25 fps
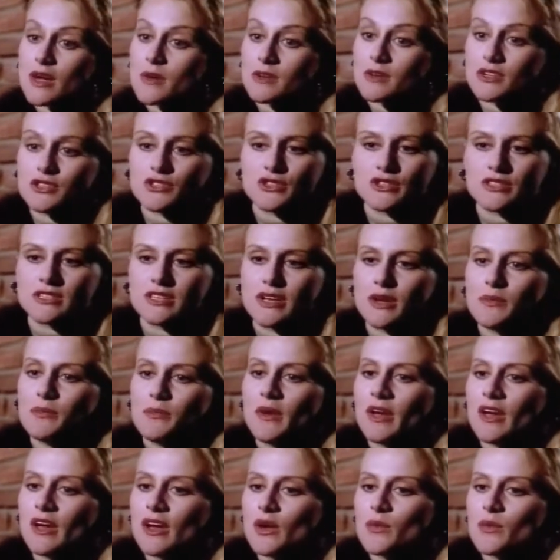Because you see,
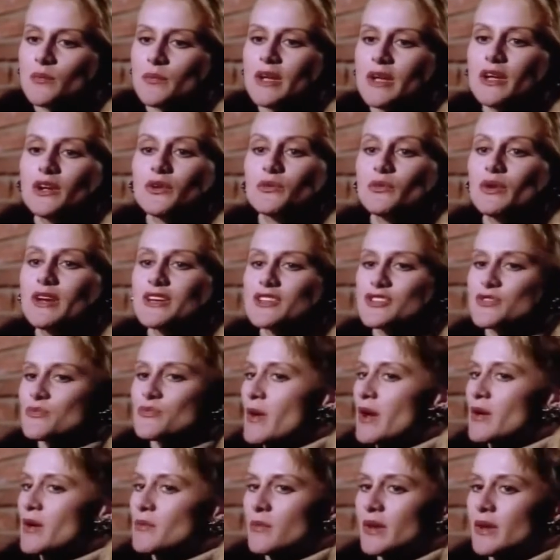being rich
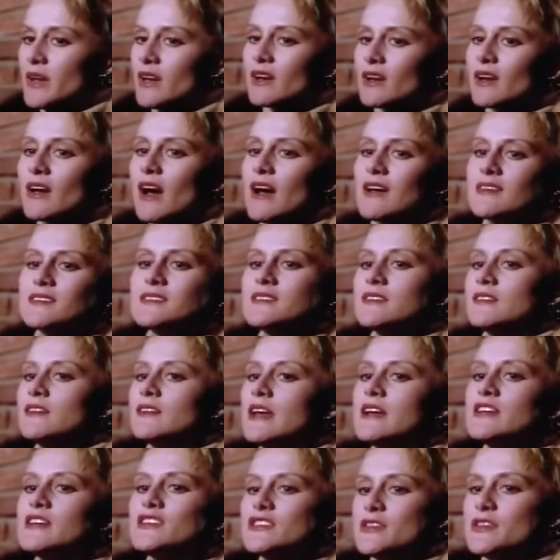might be a
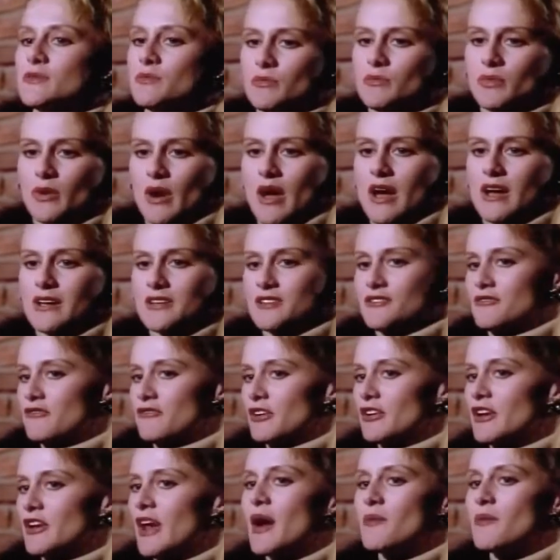consolation prize
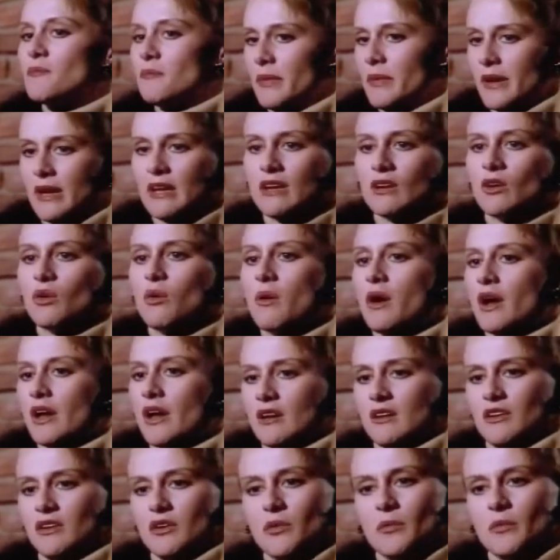for not being
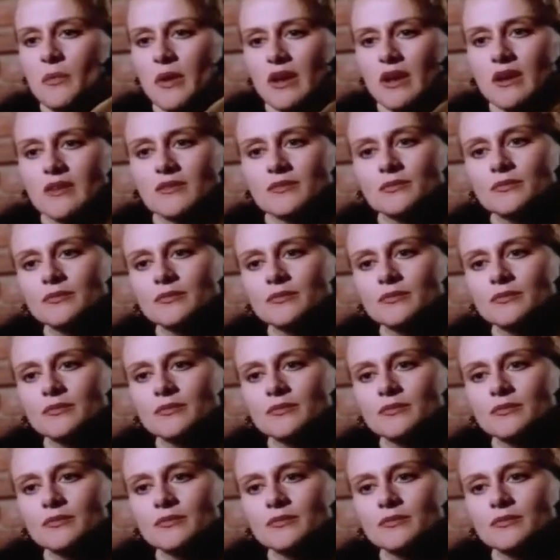quite human.